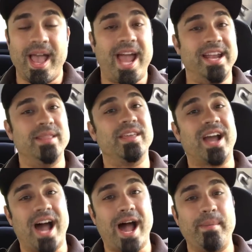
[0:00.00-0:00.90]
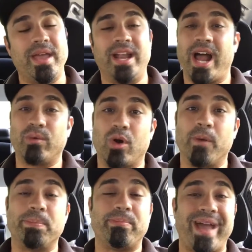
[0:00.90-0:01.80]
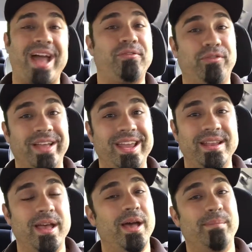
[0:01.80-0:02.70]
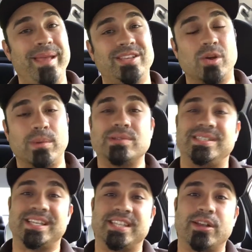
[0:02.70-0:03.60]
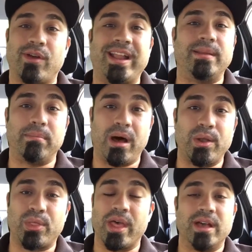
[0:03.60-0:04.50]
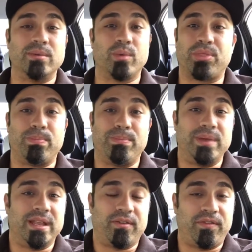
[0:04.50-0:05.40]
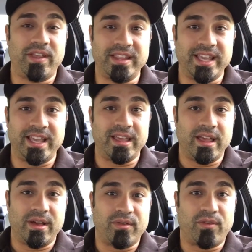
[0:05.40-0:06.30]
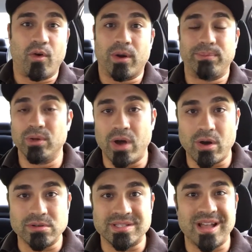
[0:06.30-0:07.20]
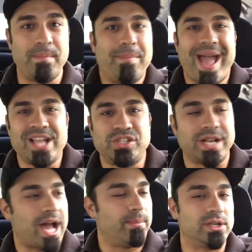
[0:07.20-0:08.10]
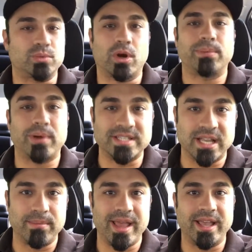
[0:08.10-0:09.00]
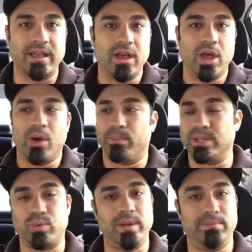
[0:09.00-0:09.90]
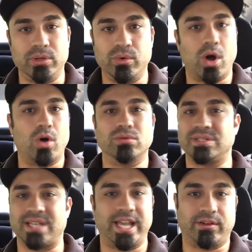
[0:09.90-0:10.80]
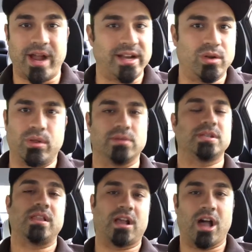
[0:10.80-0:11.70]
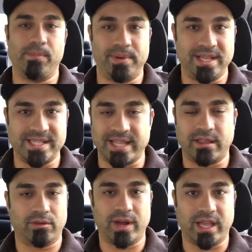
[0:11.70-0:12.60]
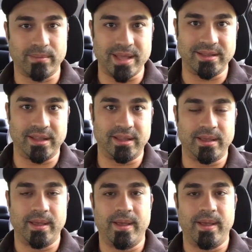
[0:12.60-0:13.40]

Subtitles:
And in the comment, I wrote, Pat Flynn makes almost 60 grand a month with being an affiliate for Bluehost. Imagine how much WordPress can make between Bluehost, SiteGround, and all those other companies that they're recommending.